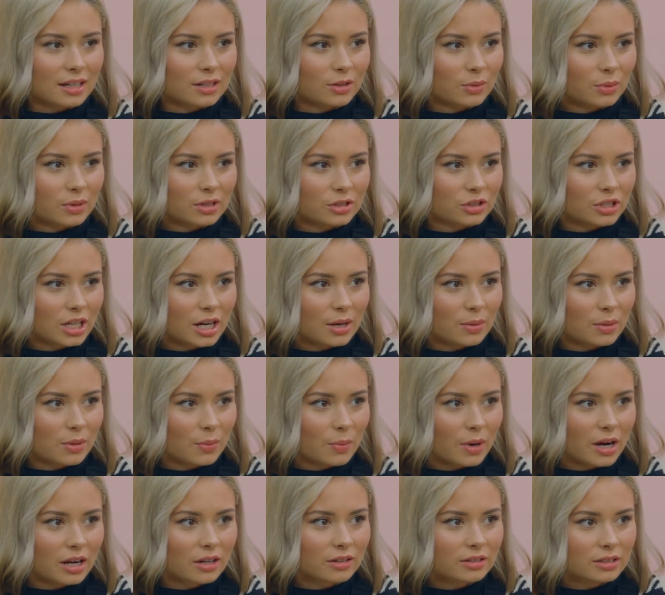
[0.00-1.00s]
that I don't want to share with
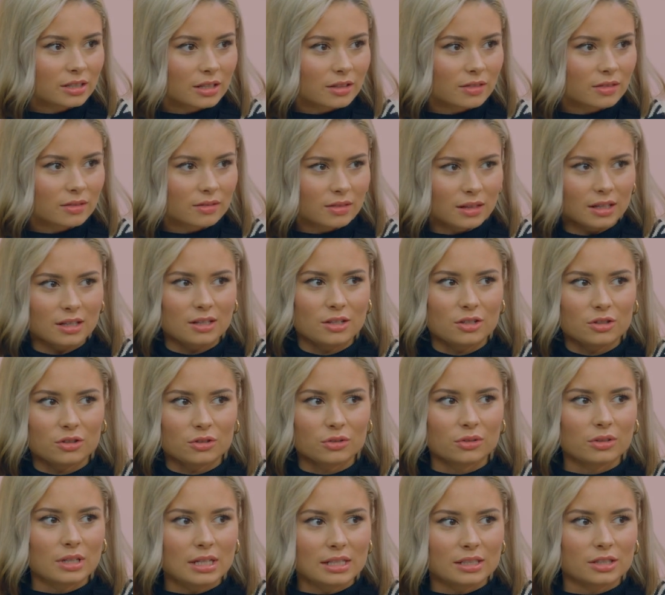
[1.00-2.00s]
the world. I think
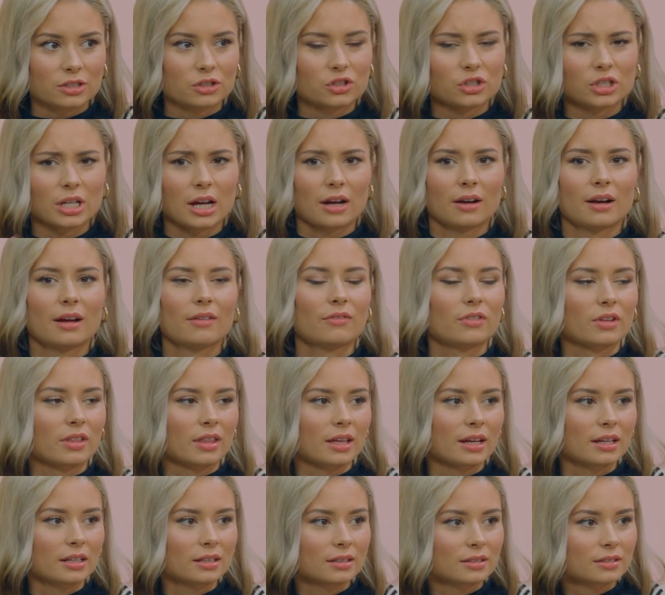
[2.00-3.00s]
you don't need
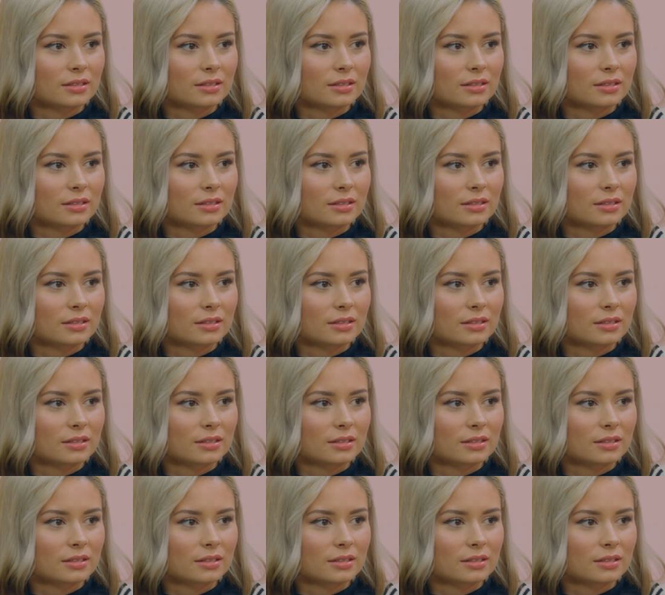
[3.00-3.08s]
everything.